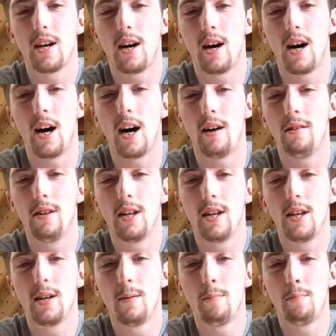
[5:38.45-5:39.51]

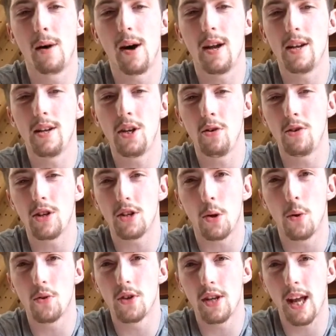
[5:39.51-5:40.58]
But you just
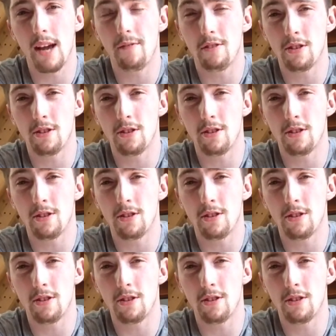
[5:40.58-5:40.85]
hold the knife